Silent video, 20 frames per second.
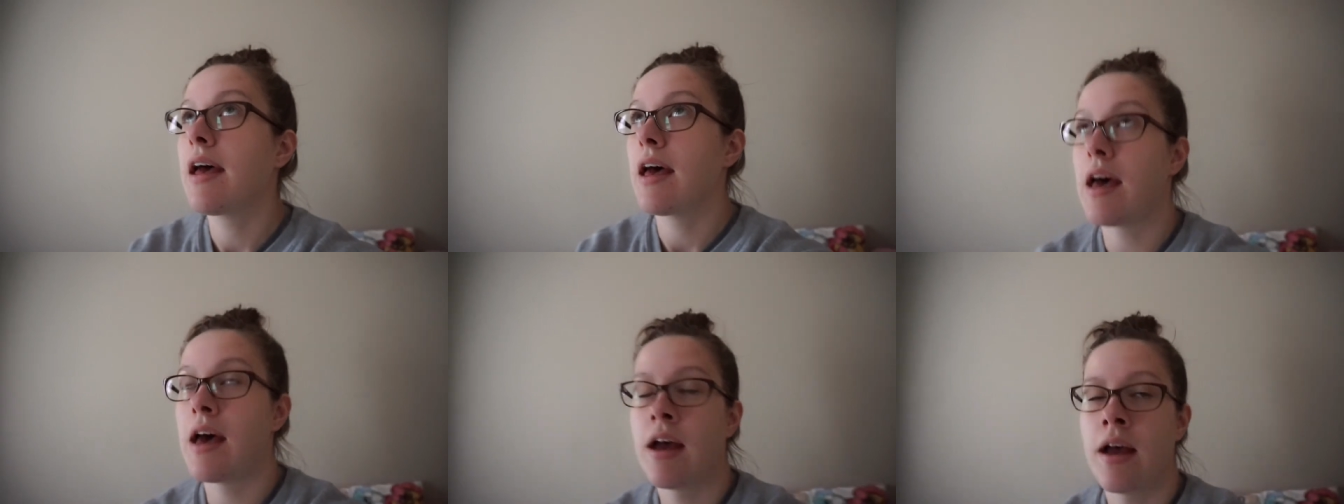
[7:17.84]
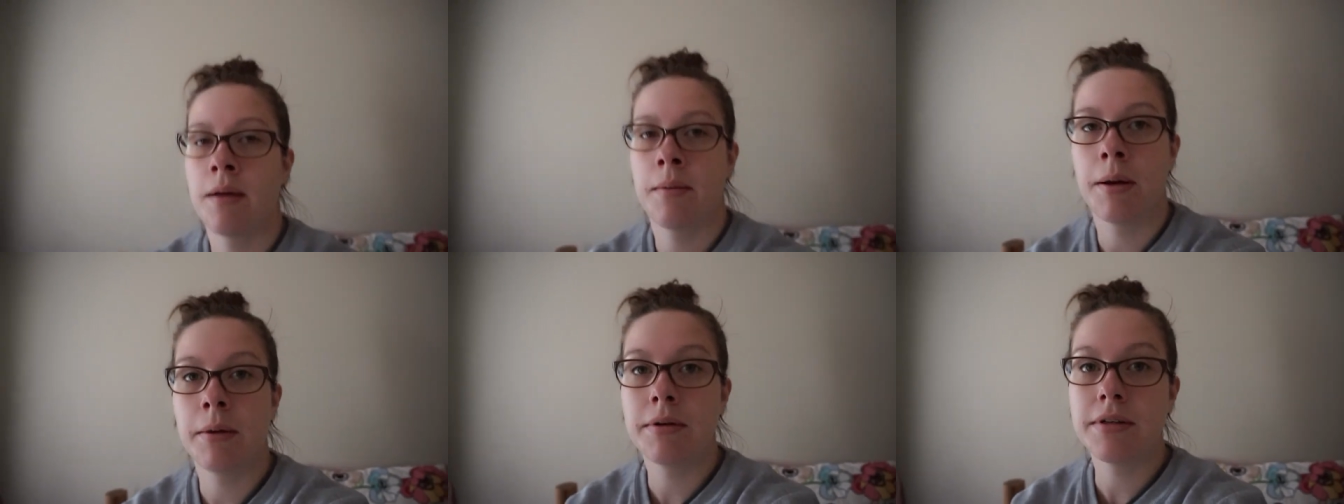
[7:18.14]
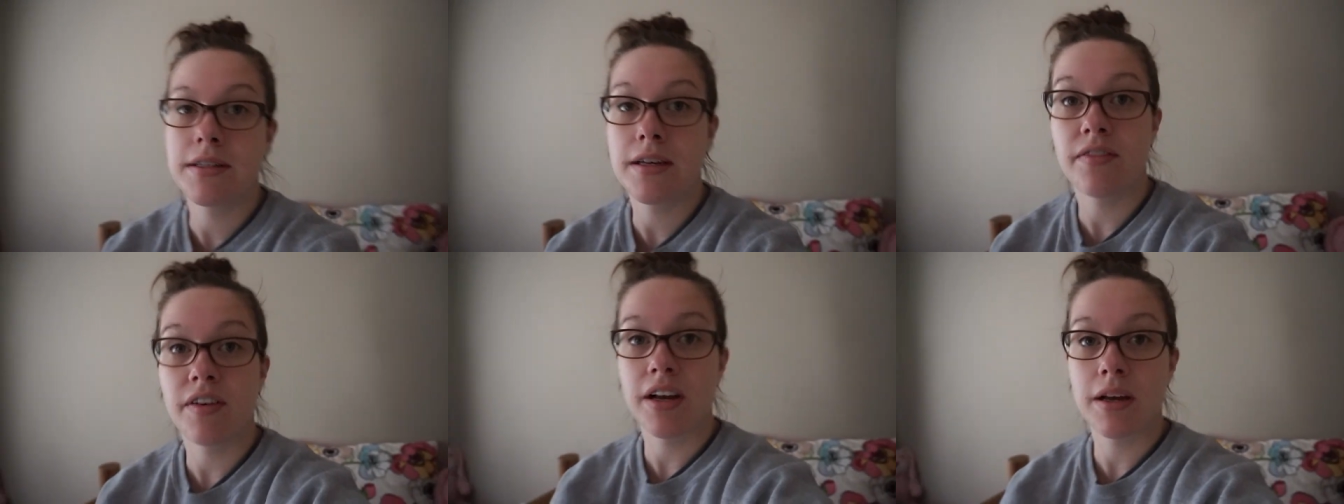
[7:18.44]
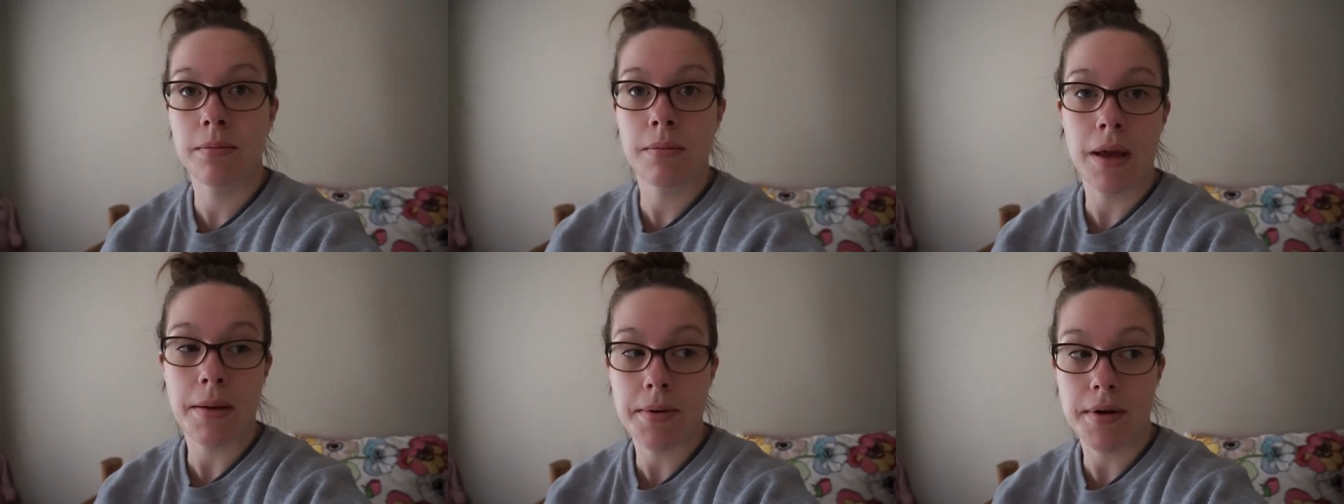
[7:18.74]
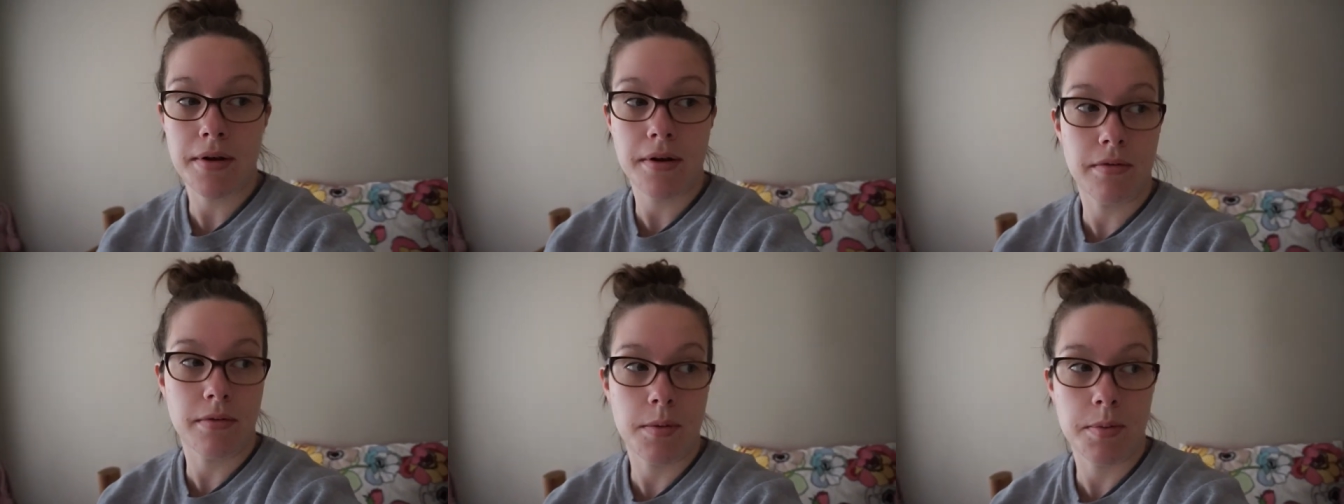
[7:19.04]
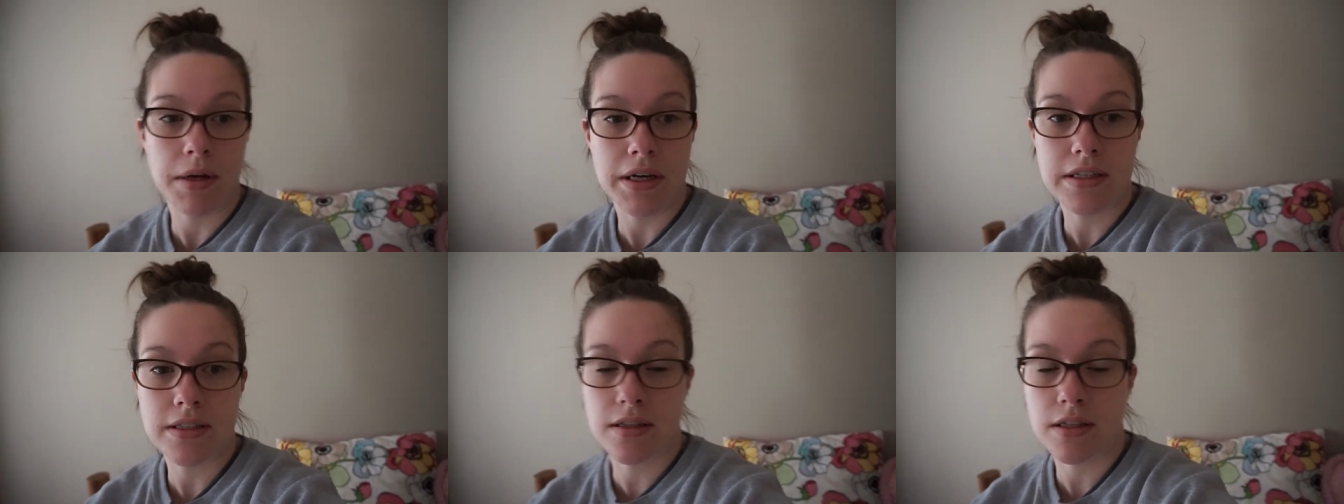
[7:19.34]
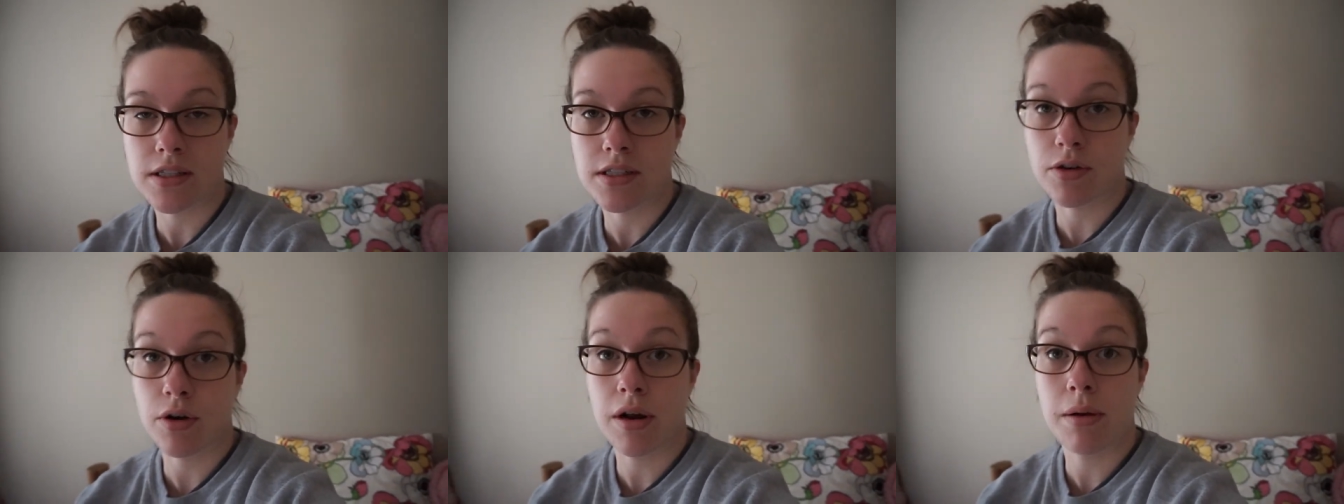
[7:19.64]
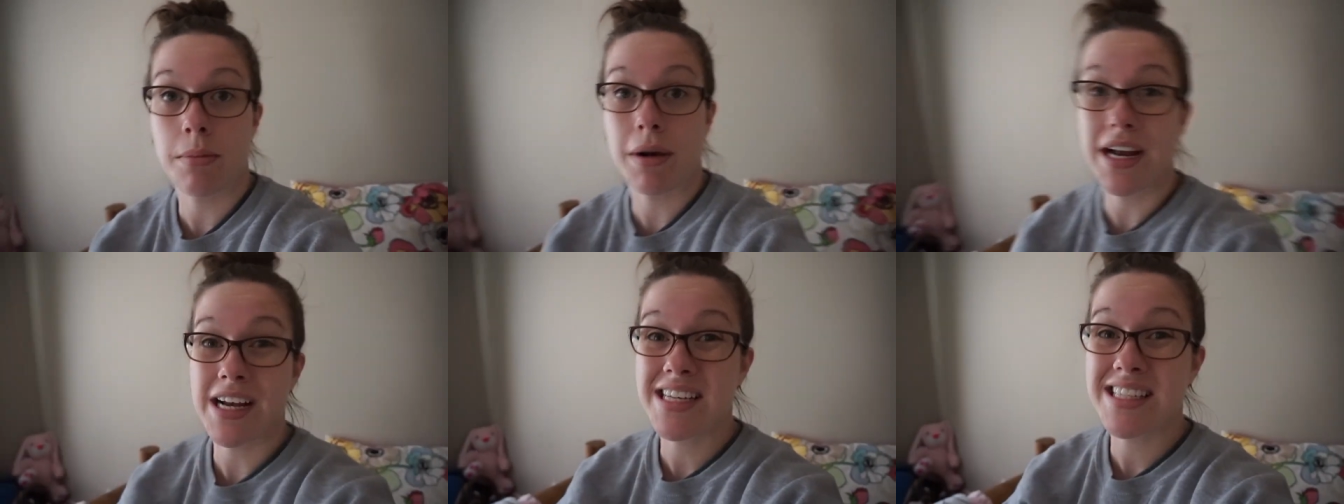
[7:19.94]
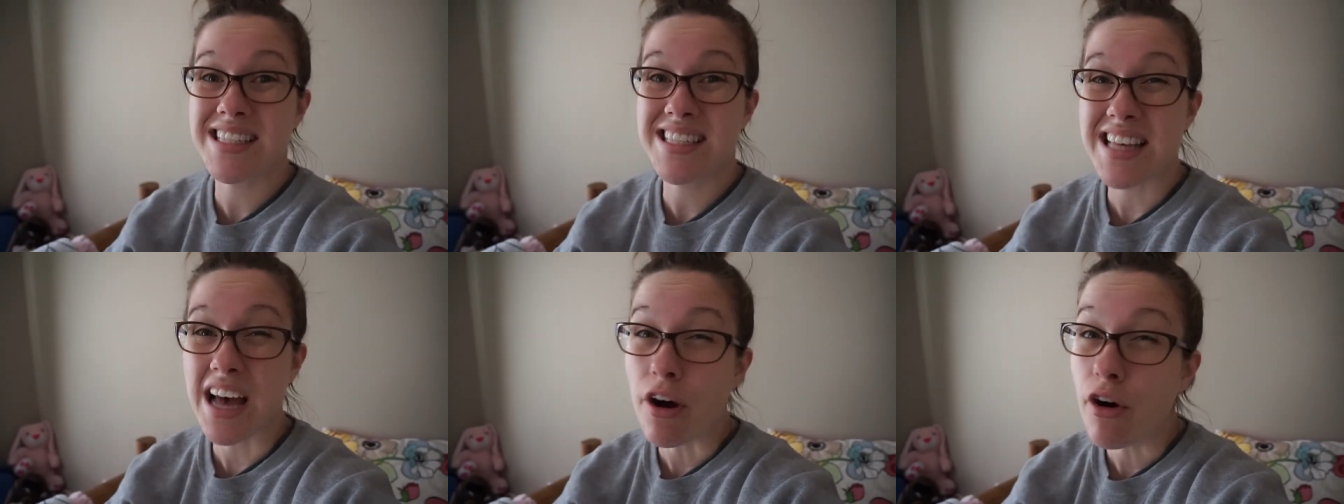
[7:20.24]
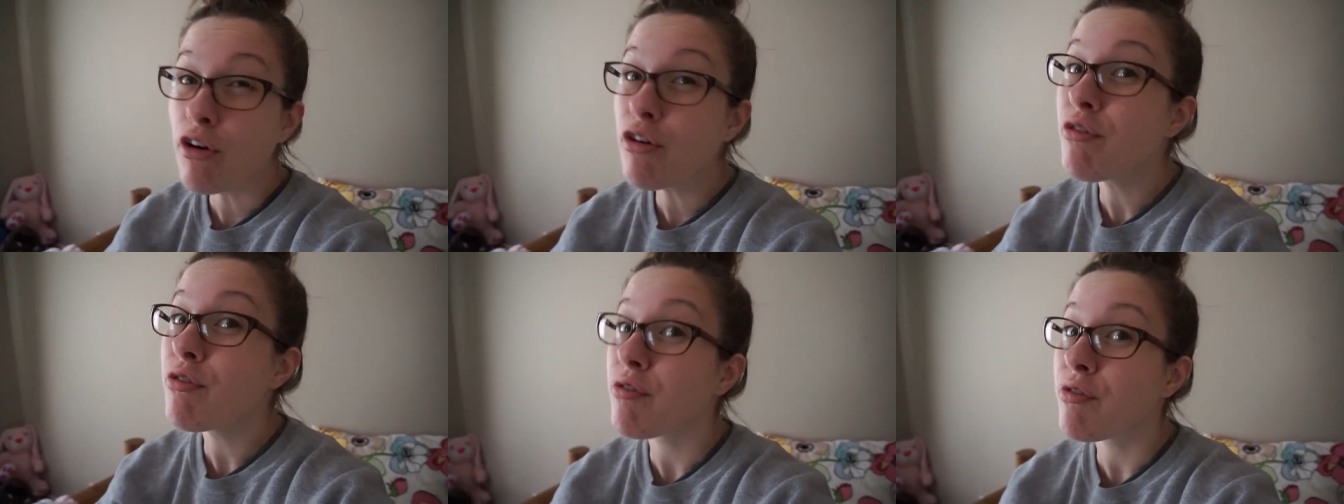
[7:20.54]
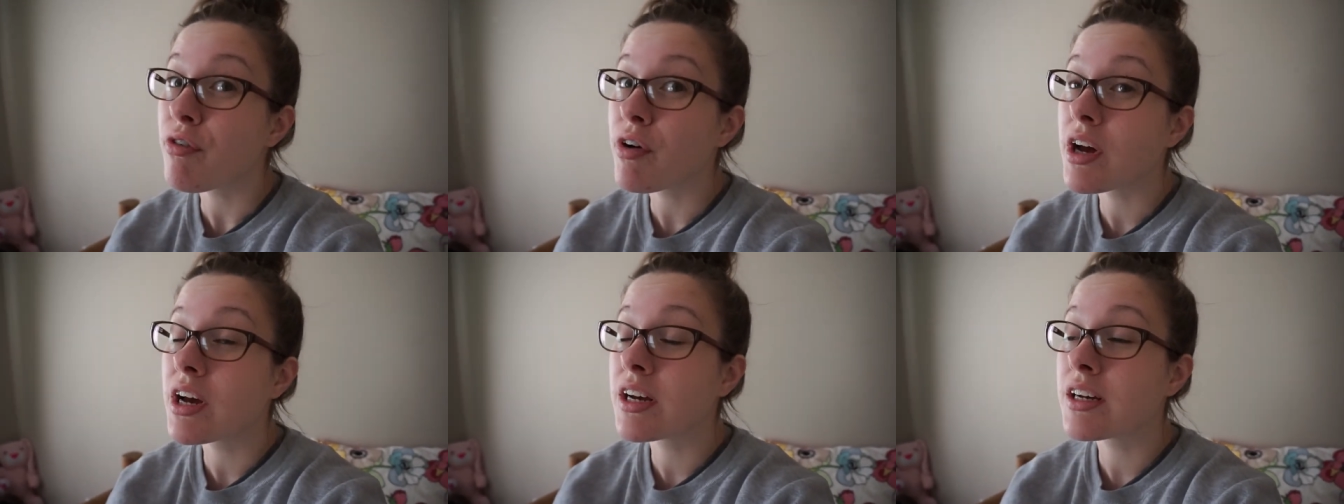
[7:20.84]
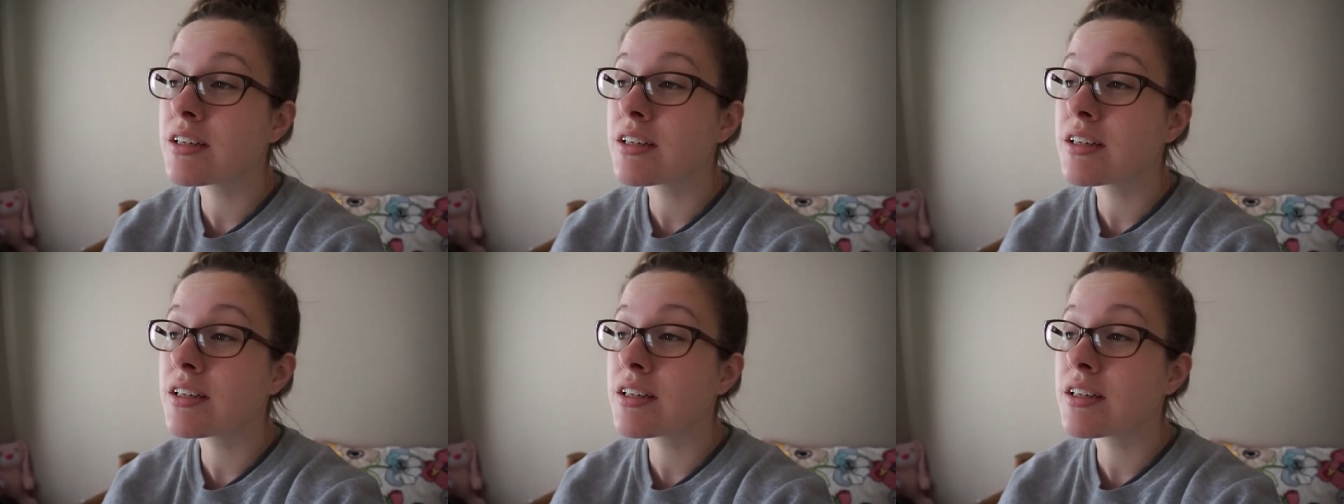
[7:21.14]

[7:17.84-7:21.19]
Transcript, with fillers: I'm going to see if I can maybe replace the screen myself.